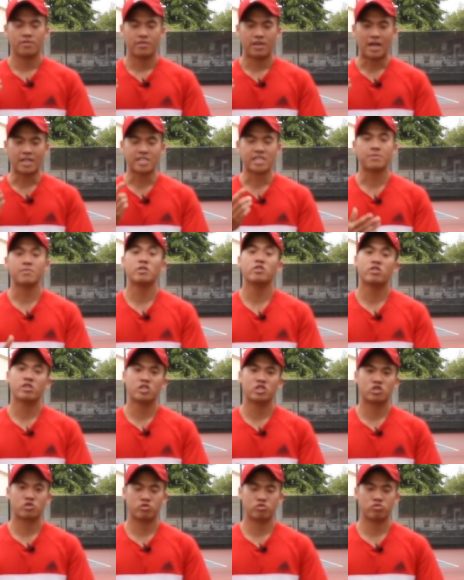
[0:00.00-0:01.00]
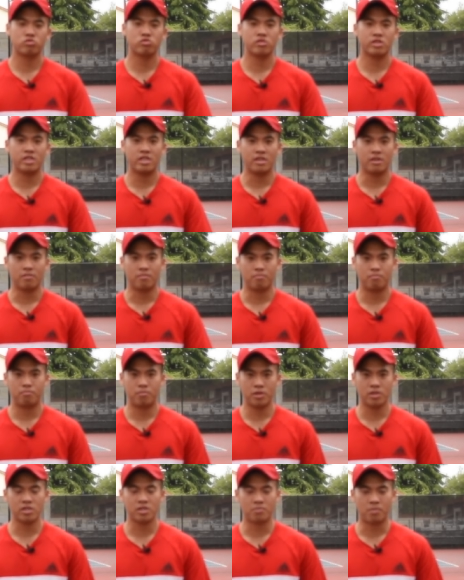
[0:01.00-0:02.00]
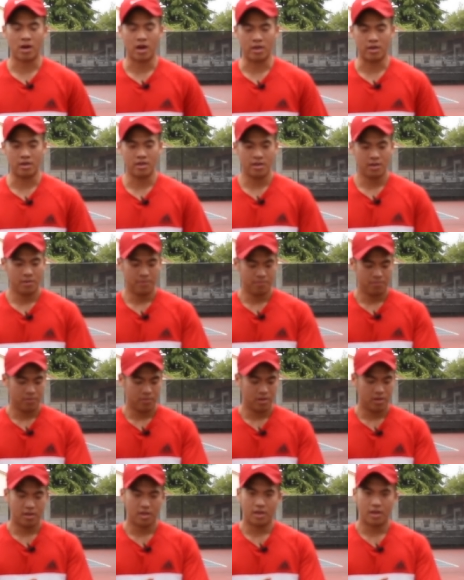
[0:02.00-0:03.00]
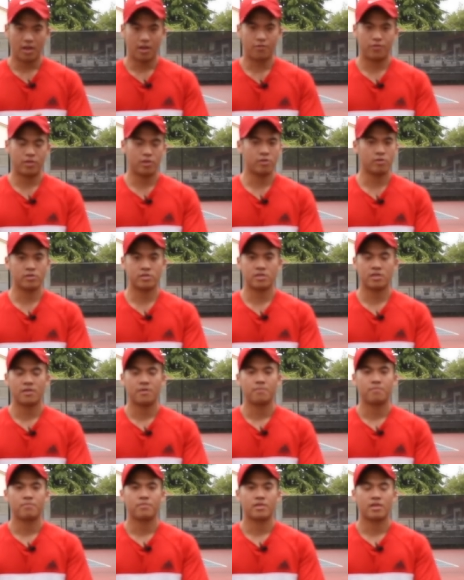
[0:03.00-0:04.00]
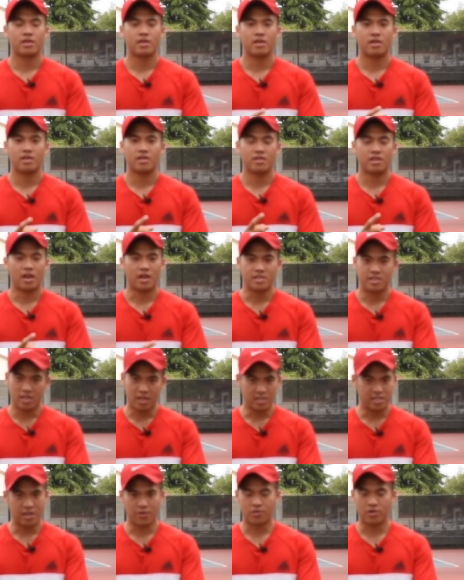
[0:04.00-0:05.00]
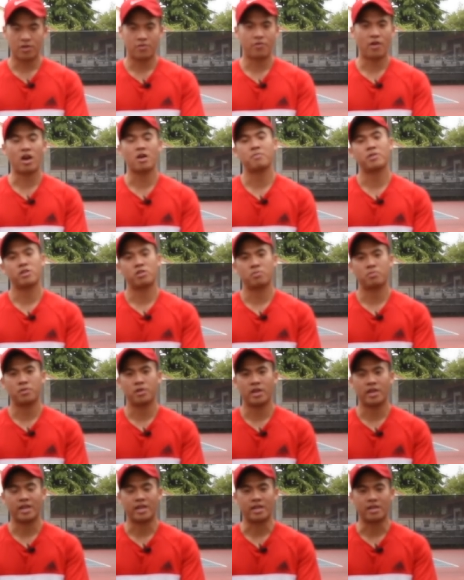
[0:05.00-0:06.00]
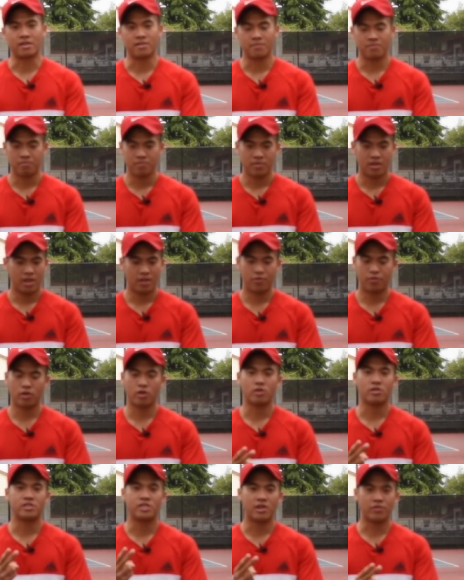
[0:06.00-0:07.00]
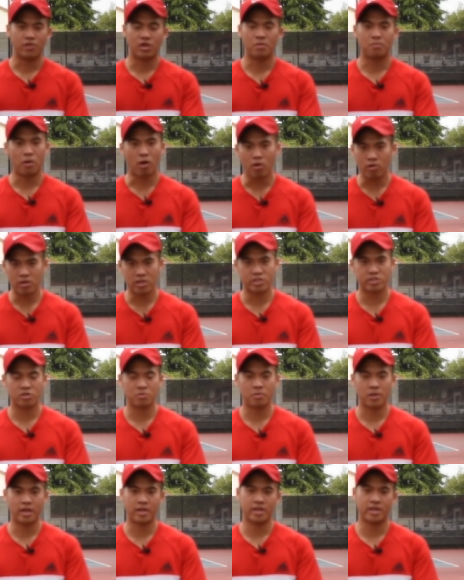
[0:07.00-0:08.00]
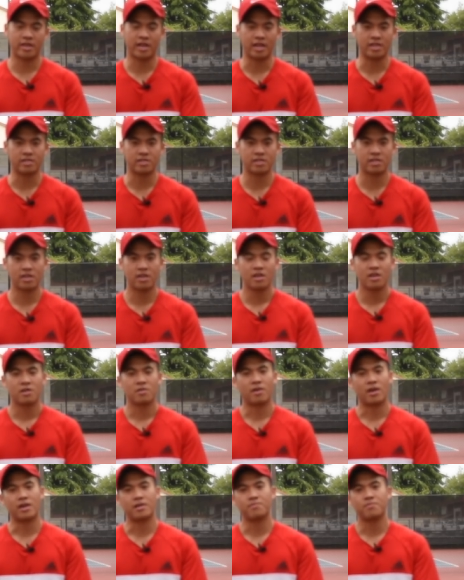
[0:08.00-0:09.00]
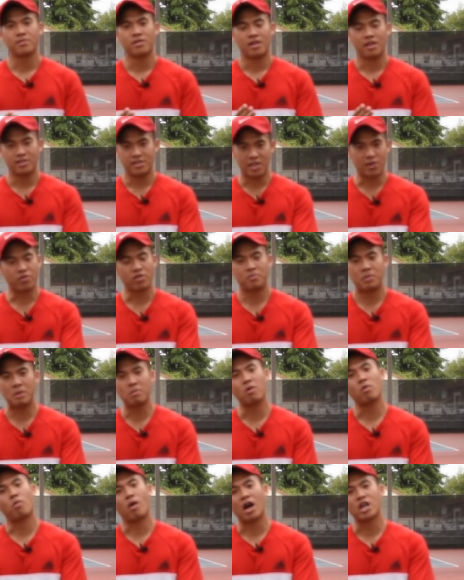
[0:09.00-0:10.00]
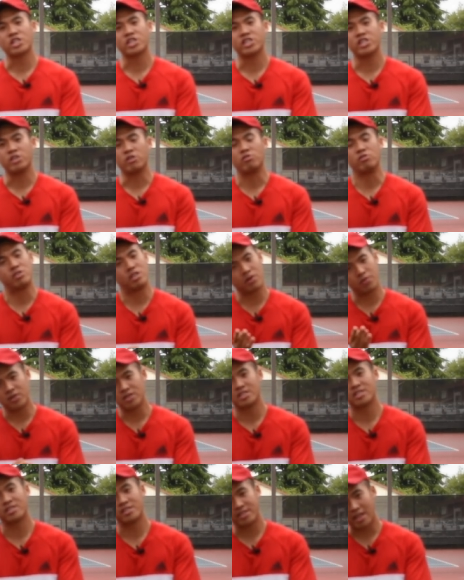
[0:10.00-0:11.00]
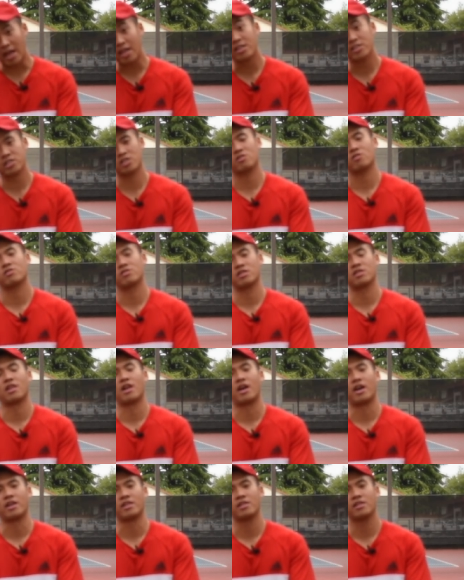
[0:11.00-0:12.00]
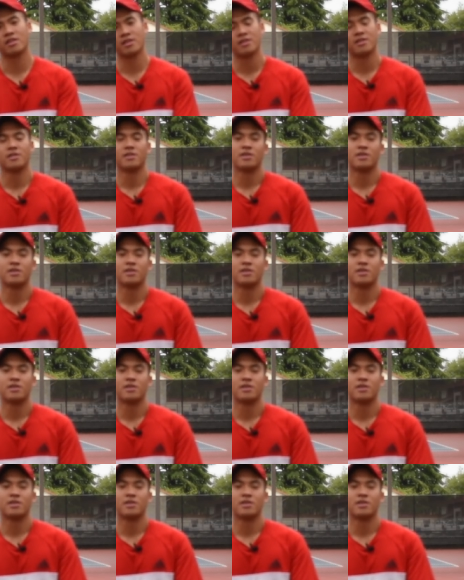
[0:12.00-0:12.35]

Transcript: that's something you can truly build upon. If there's a different environment you're playing in, if there are different opponents you're playing against, right? Different people watching you, different stakes are on the line.